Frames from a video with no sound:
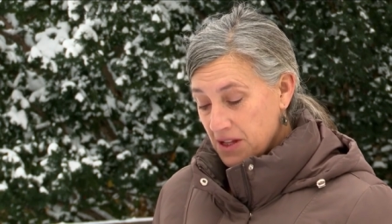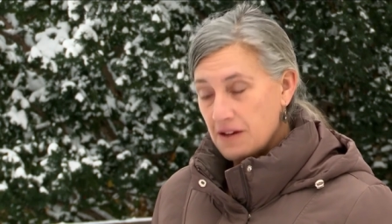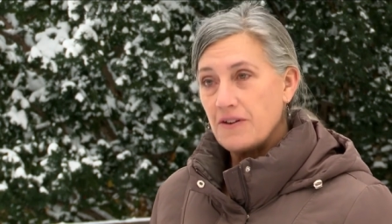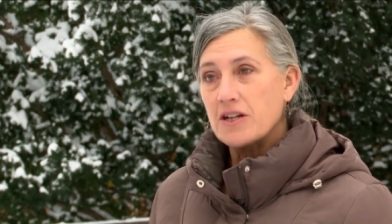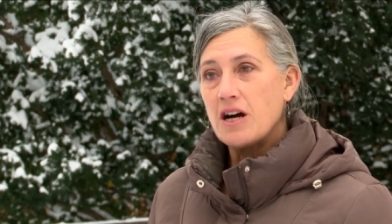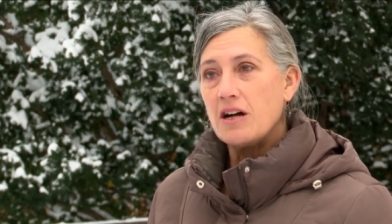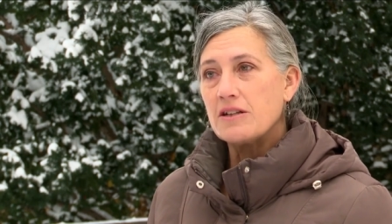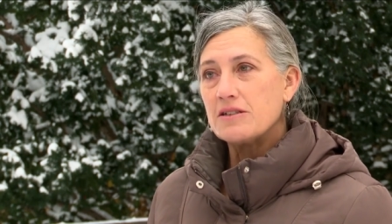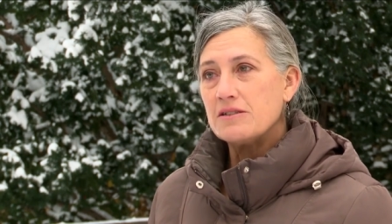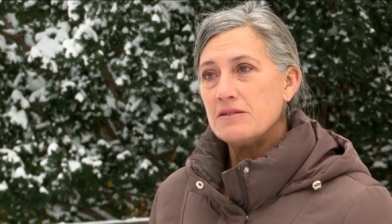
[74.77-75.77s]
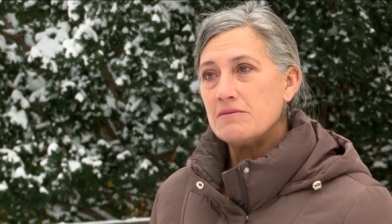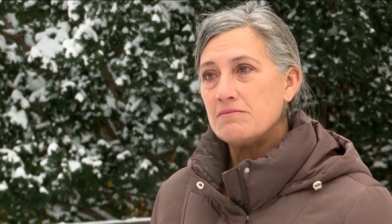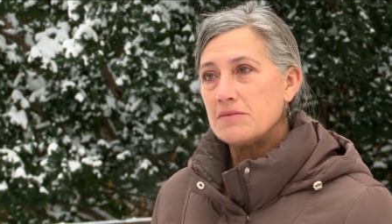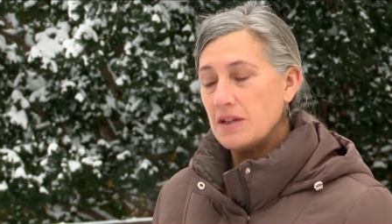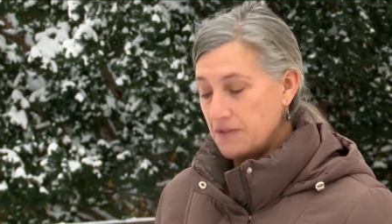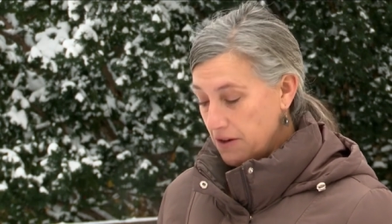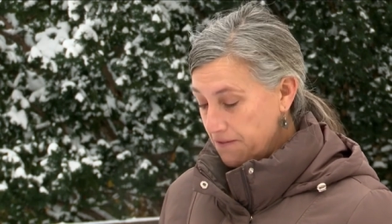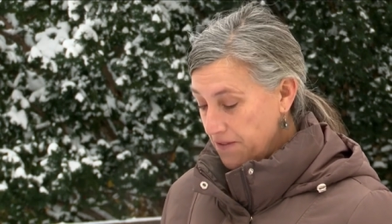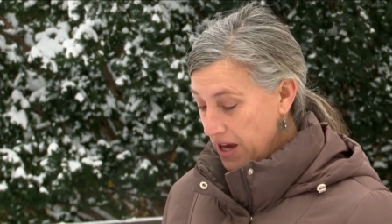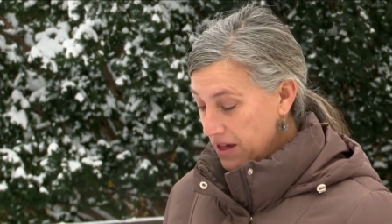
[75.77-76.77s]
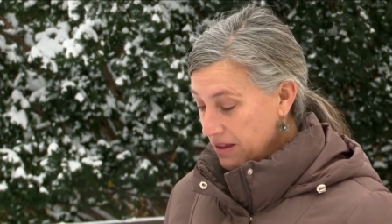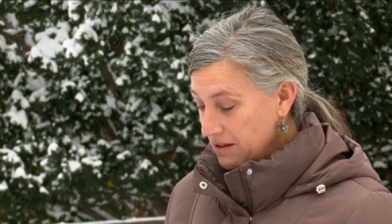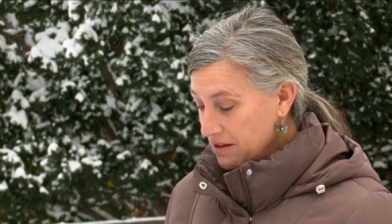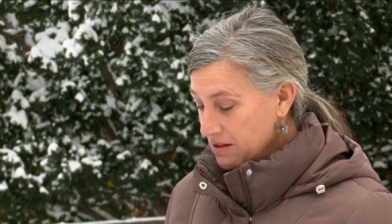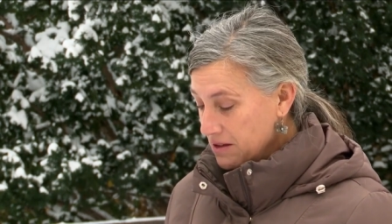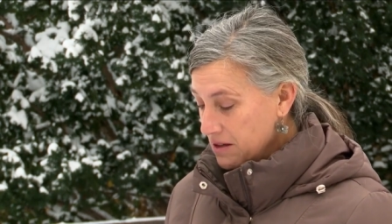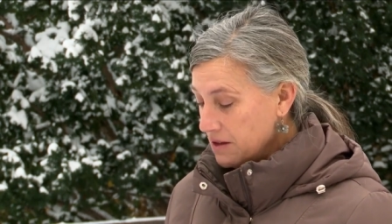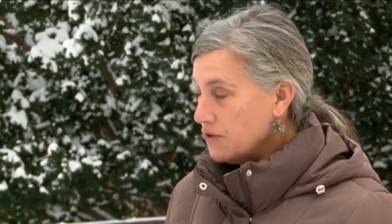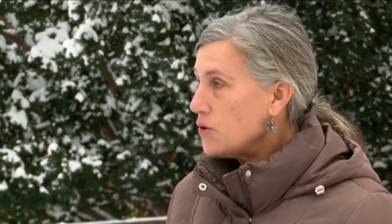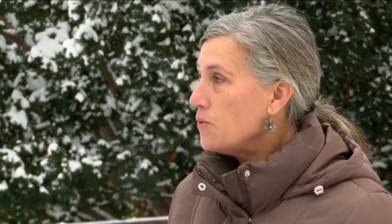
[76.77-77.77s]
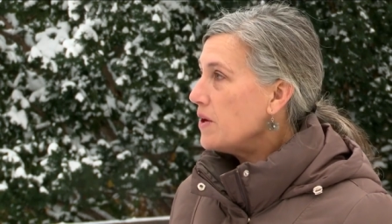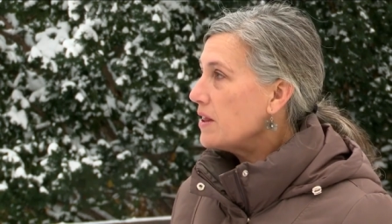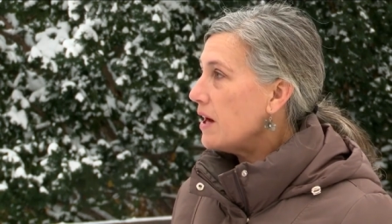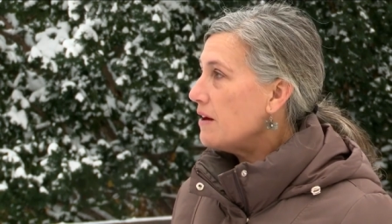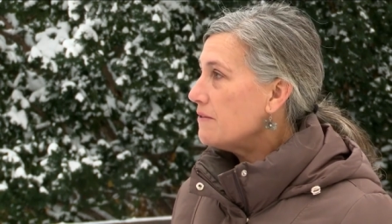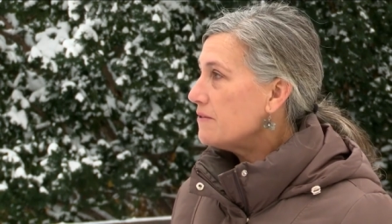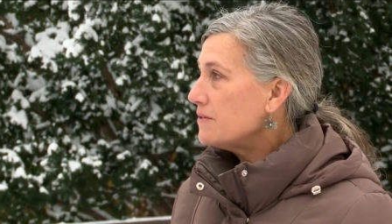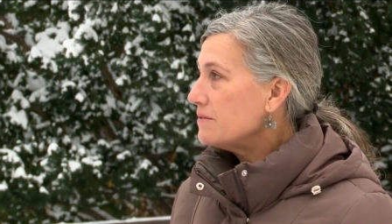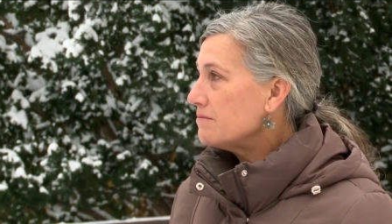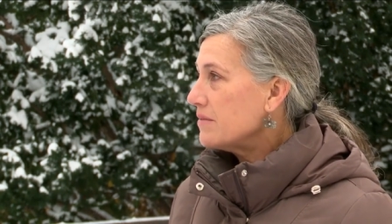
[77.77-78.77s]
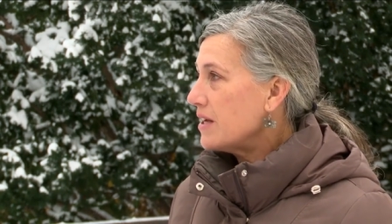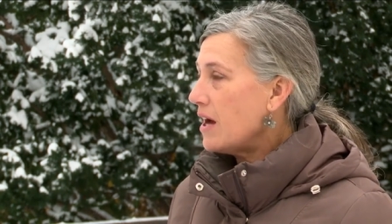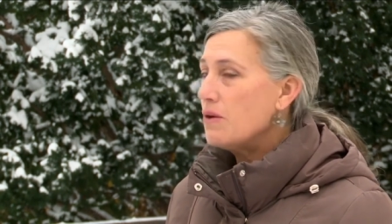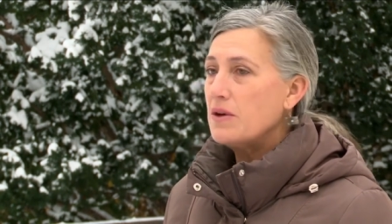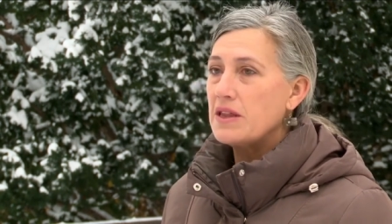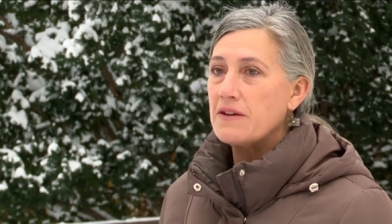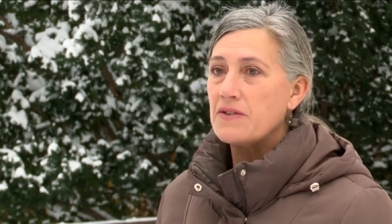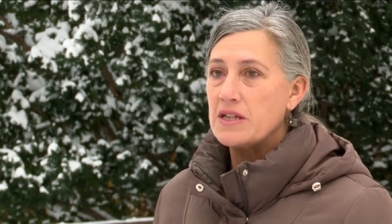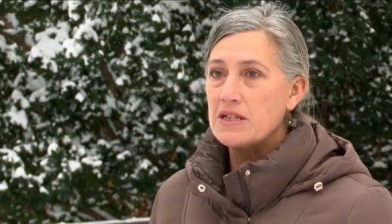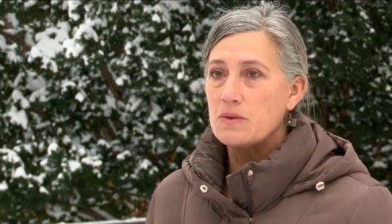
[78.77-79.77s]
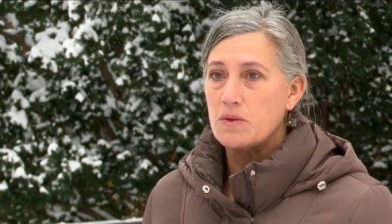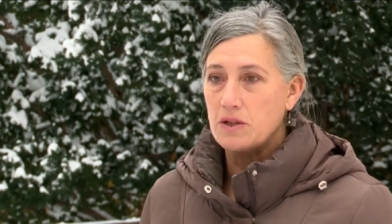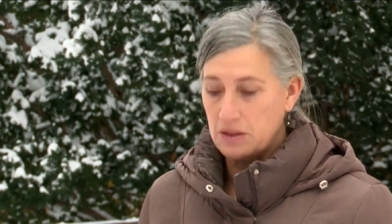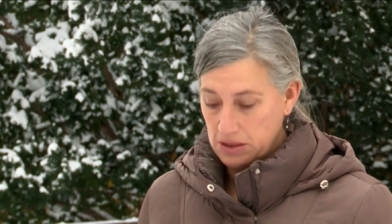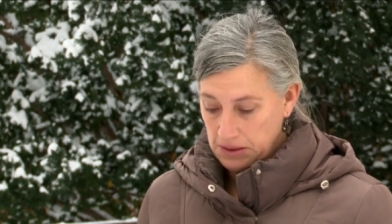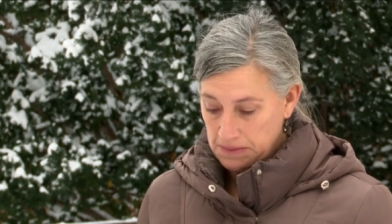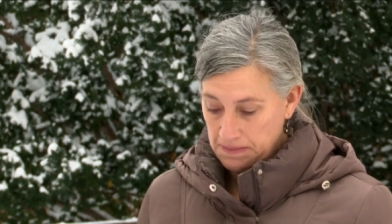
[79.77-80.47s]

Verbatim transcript: of our color, of our faith, of who we love, and how we live in this world.